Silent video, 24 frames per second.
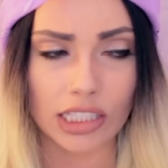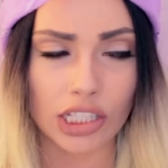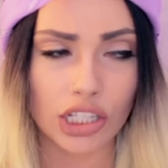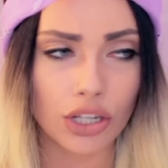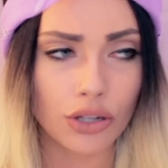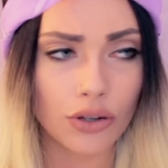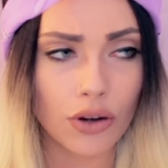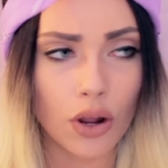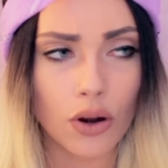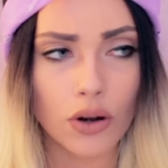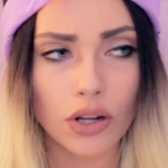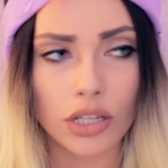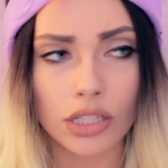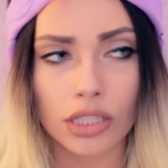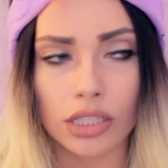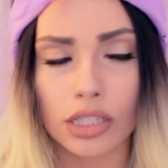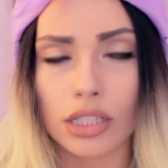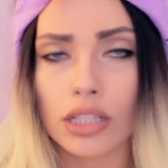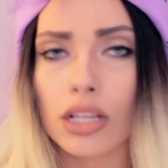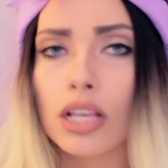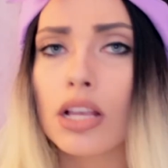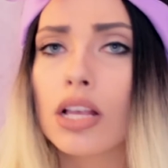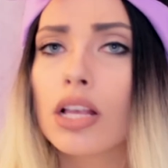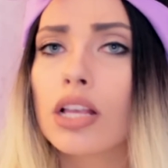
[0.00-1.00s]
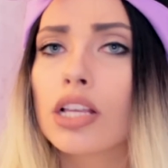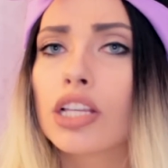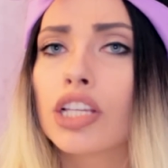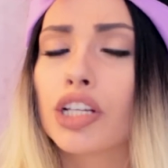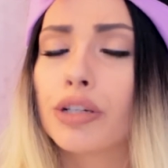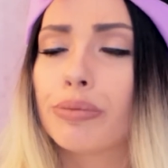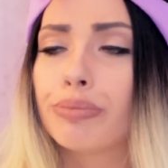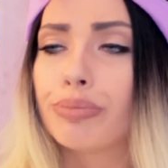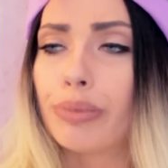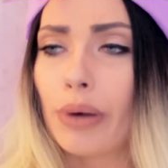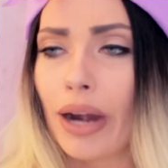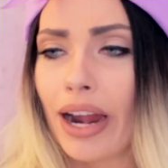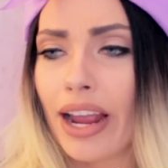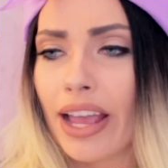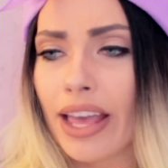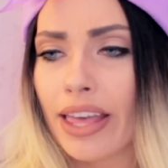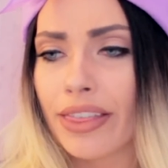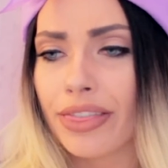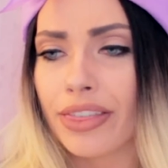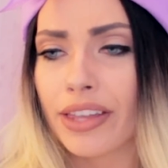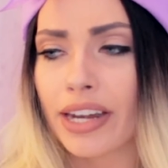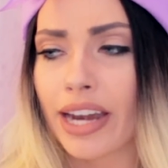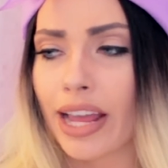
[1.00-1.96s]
did you notice your breath?